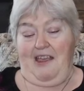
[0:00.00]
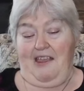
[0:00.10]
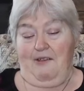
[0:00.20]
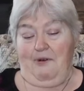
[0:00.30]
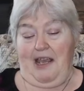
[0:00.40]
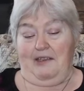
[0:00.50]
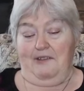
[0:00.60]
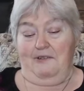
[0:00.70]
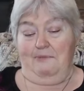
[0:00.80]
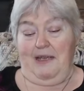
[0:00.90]
The
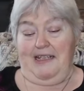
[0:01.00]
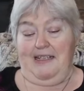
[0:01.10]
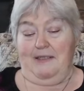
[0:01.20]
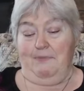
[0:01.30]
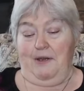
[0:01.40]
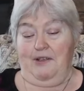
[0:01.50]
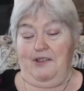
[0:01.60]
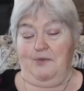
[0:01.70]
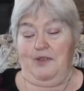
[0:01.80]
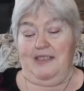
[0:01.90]
raccoon made its
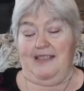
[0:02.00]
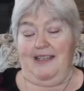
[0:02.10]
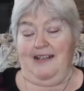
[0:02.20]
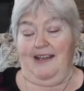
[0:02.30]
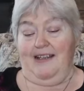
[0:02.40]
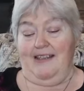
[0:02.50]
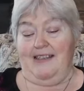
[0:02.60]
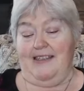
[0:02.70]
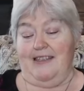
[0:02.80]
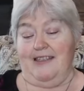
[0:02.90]
appearance Wednesday night at
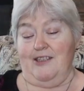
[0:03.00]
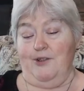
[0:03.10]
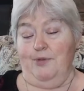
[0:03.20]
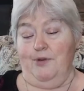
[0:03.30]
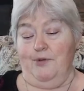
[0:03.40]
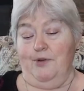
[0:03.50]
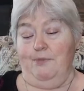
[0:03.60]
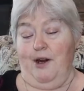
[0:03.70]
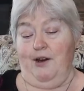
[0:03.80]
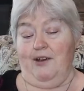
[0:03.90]
Subaru
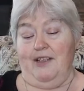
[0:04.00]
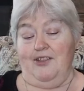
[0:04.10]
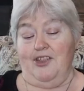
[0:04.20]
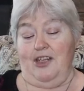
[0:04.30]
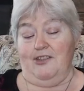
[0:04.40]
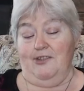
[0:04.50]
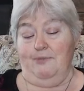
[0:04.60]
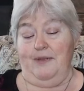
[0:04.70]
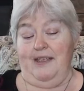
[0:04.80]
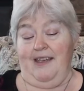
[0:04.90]
Park in Chester,
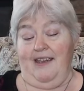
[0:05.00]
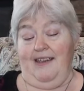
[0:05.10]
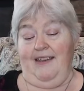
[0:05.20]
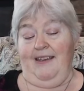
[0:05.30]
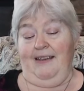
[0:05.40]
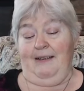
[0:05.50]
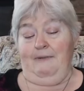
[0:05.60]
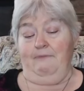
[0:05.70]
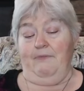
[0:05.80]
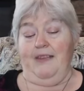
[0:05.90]
PA
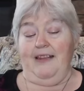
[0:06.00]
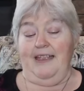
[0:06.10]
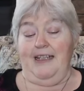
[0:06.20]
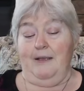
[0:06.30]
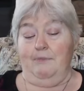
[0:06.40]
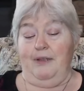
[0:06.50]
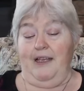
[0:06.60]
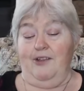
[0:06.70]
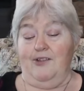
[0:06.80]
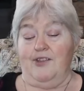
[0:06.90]
leading
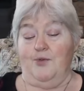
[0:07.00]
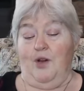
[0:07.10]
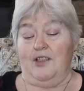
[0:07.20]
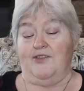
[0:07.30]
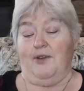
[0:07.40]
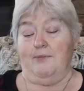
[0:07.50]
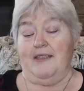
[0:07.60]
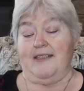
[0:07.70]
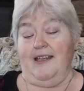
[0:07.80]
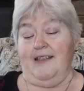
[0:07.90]
players to watch from the
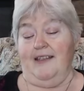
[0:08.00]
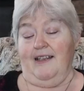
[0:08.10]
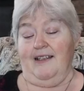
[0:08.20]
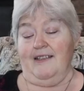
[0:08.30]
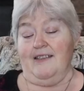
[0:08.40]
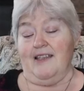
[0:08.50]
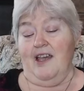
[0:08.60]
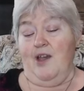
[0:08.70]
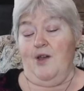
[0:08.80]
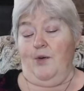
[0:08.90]
sidelines
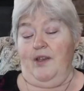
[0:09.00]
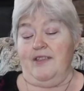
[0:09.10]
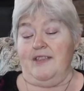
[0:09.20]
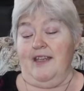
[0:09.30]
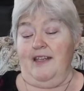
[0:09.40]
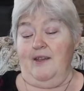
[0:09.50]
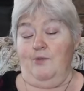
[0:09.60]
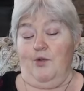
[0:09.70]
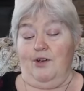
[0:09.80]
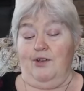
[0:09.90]
while
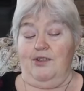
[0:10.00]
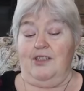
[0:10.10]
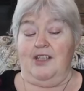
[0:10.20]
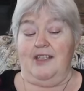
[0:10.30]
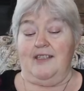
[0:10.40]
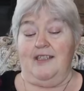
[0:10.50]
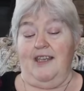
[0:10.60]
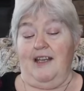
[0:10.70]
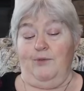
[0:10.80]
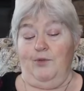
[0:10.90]
stadium workers chase the
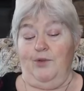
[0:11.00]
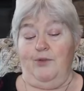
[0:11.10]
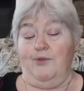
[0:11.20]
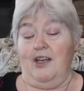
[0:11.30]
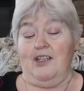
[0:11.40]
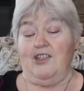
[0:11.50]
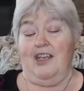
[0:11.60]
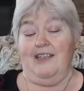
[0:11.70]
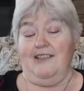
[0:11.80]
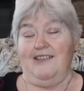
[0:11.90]
animal with trash
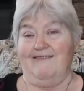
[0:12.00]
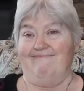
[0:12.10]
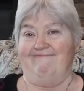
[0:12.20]
cans.